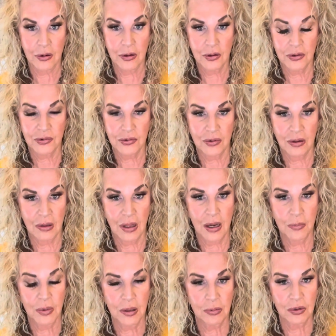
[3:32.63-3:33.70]
Because a lot
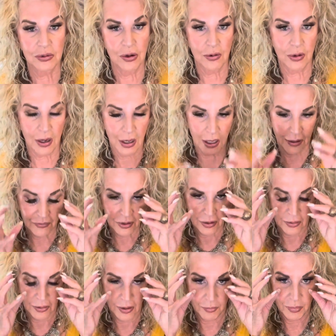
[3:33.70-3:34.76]
of people don't have the
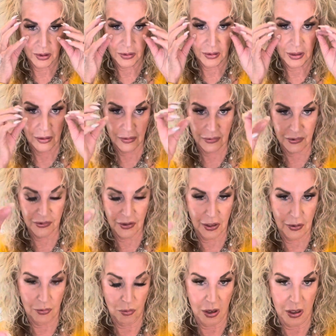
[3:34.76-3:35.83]
ability to see
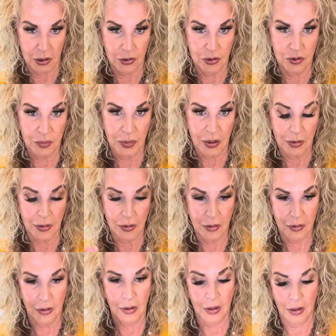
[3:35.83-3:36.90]
what it could be.
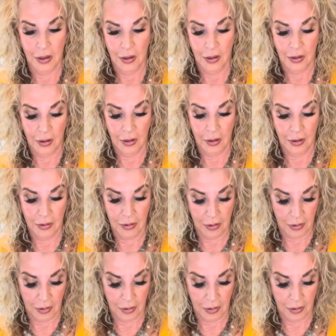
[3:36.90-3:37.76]
And